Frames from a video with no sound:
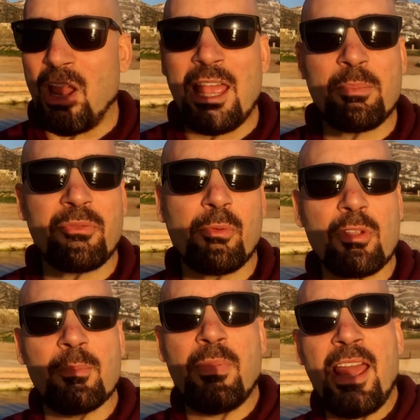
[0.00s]
try it
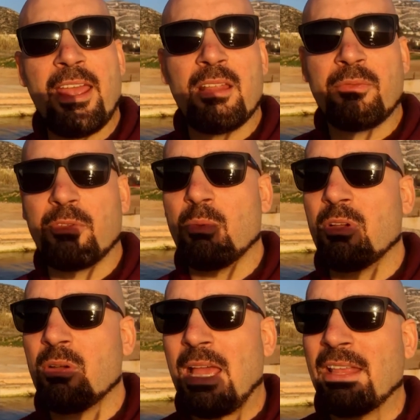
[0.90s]
before you buy it, if you
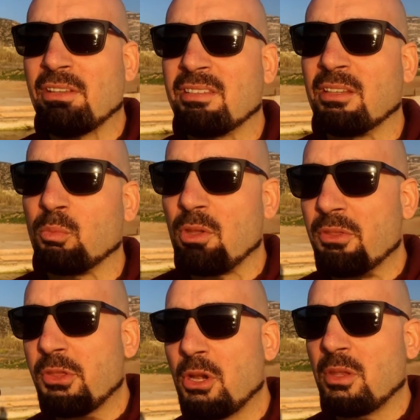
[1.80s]
will. As I said,
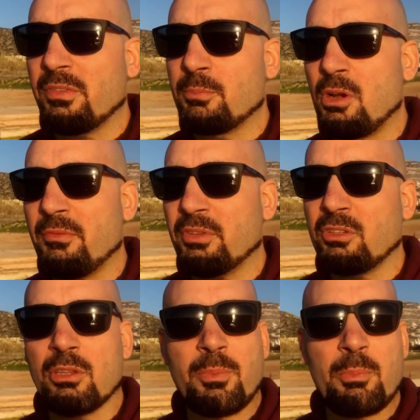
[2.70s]
one third of the
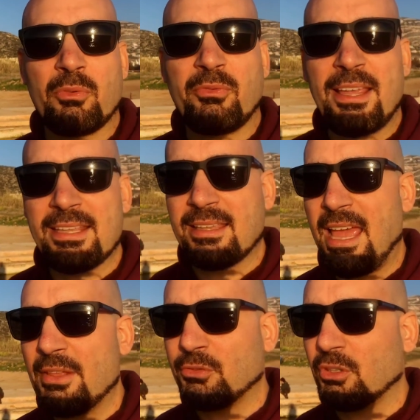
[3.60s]
profits go to people fighting
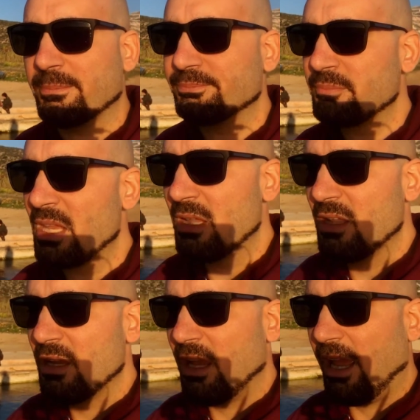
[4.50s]
cancer.
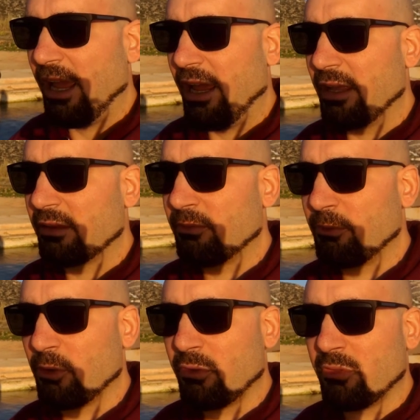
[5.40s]
And
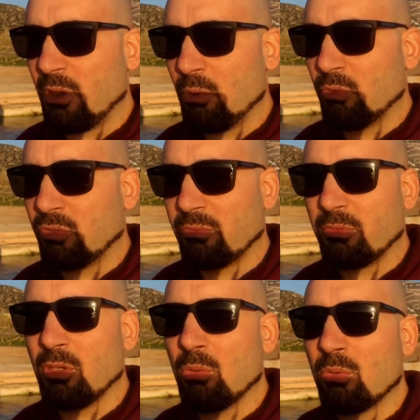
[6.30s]
for those
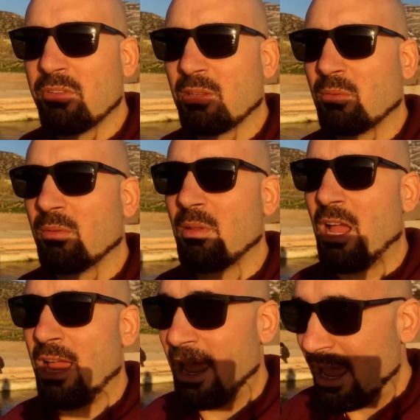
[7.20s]
of you that
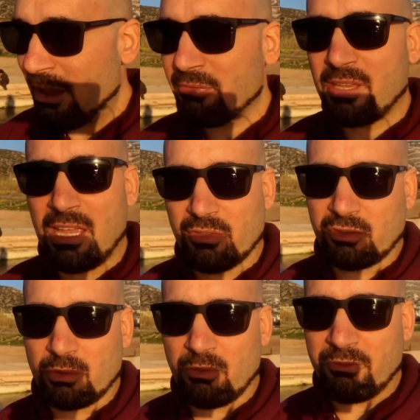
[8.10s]
have
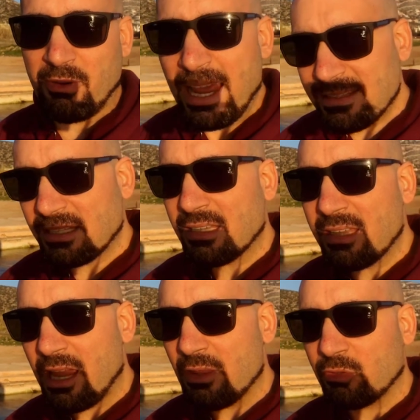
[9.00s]
cancer or fighting
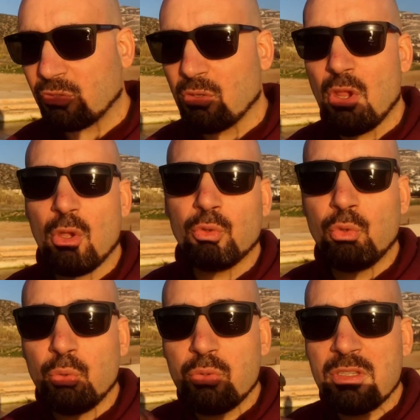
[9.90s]
cancer,
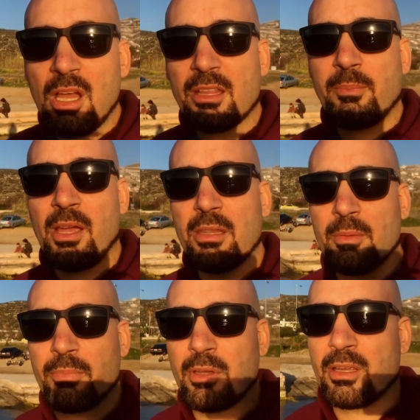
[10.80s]
do not buy
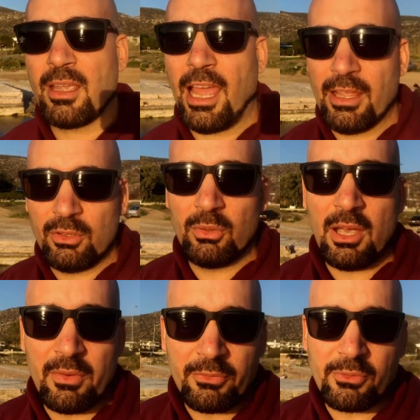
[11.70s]
the book. I do
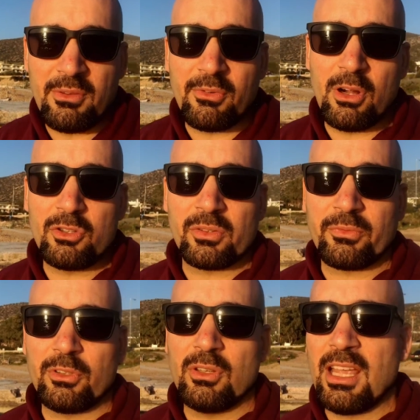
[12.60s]
have a free version
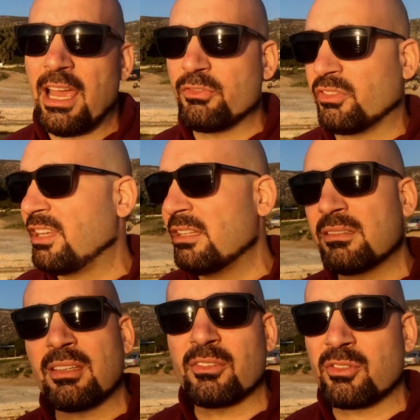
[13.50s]
for you guys. Just get
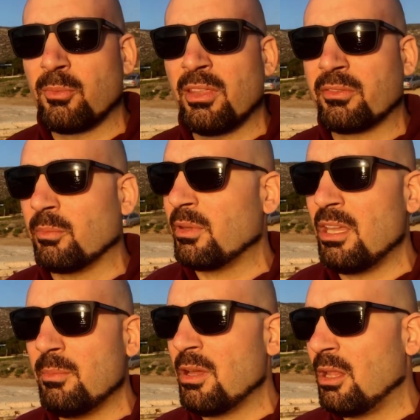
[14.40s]
in touch with me from
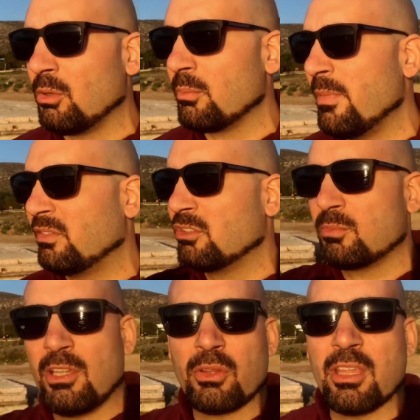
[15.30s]
email or message
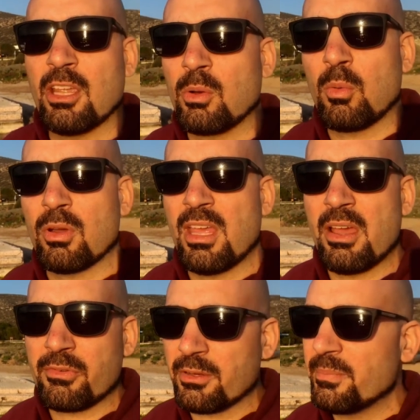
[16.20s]
me on here or
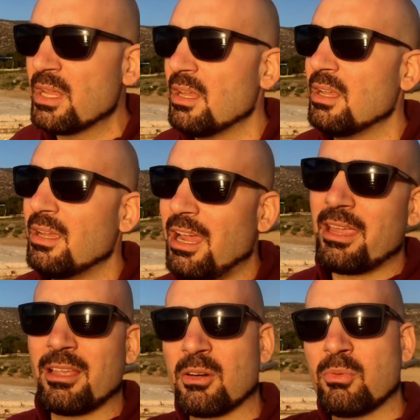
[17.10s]
whatever,
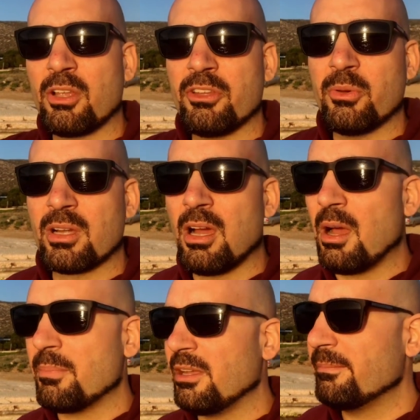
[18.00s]
and I'll run you a
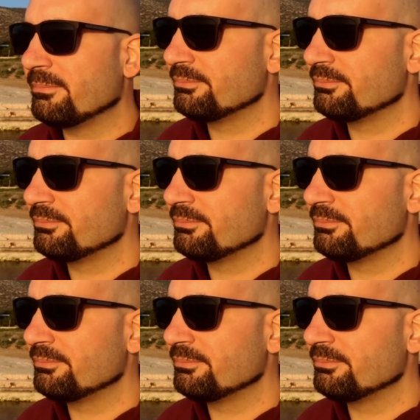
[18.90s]
copy.